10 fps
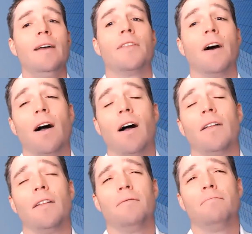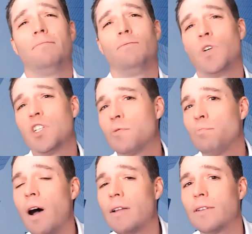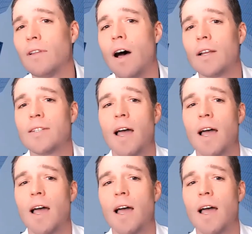The response a lot of